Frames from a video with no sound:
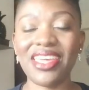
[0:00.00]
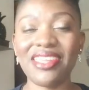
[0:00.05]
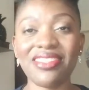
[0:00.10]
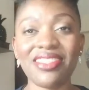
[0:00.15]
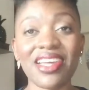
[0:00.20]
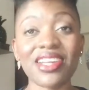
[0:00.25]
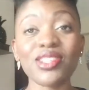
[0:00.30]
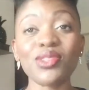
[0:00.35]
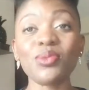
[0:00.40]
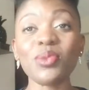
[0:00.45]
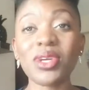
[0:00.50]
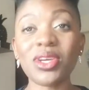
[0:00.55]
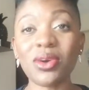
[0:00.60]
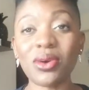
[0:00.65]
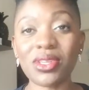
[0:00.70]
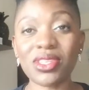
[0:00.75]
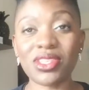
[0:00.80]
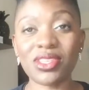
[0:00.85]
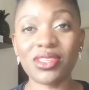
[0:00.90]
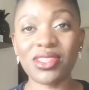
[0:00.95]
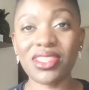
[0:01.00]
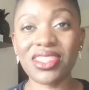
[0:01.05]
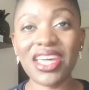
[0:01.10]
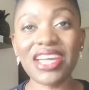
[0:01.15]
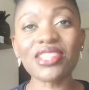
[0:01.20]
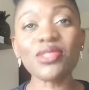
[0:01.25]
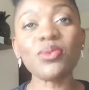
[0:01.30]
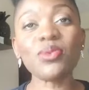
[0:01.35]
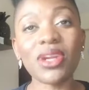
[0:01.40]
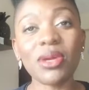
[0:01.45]
And that's
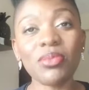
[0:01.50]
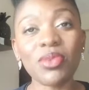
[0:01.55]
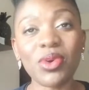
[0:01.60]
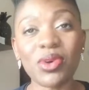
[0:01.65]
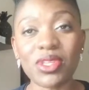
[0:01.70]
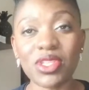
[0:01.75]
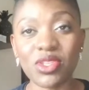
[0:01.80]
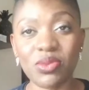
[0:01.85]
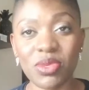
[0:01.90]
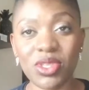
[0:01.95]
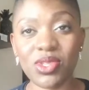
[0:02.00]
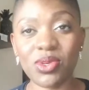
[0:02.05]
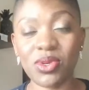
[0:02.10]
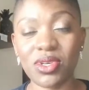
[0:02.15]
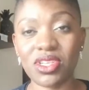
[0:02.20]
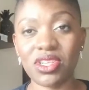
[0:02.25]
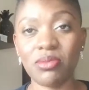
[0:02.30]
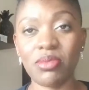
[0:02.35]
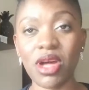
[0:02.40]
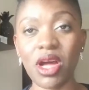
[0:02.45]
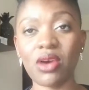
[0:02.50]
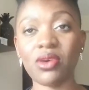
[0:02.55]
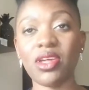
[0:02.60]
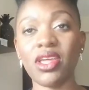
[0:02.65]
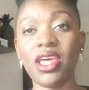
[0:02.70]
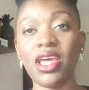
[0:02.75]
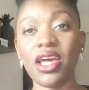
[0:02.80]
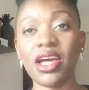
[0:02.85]
what I'm going to be talking about